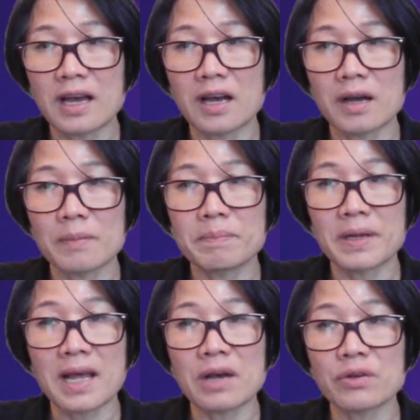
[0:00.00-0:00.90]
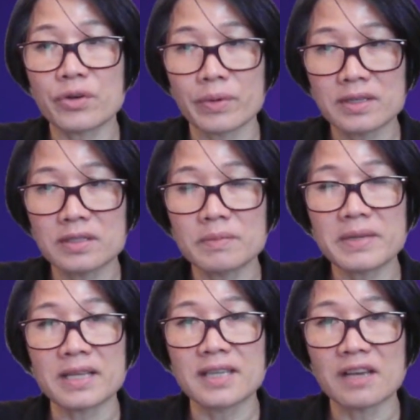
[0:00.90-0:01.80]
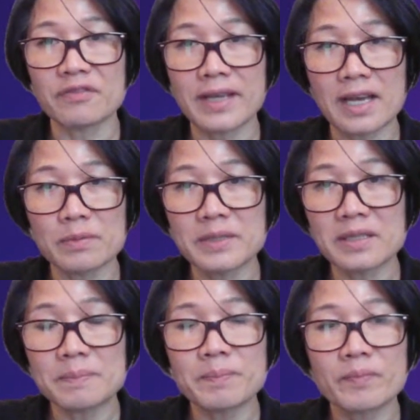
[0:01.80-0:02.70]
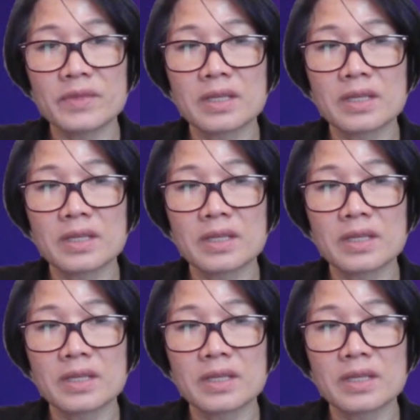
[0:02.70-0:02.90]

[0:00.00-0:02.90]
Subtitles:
but our curriculum can definitely help them.